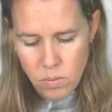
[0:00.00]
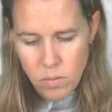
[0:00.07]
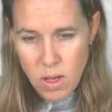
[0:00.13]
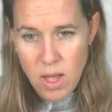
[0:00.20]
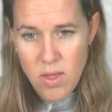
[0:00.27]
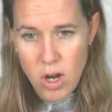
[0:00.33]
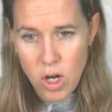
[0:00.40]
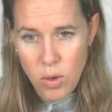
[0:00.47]

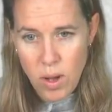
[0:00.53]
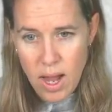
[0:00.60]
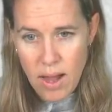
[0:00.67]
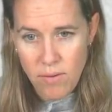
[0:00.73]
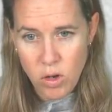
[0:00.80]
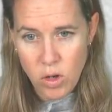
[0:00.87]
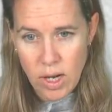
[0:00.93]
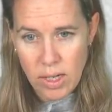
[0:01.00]
And there you have
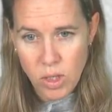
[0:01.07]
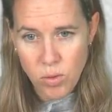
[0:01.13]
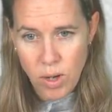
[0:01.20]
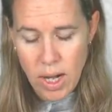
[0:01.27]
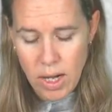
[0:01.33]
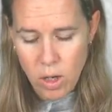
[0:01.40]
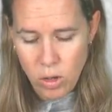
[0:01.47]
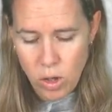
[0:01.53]
your next right
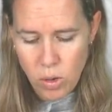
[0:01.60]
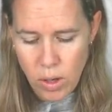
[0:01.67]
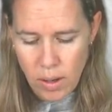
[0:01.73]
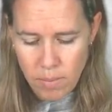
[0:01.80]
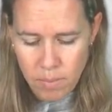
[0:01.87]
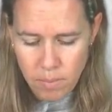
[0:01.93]
angle unit.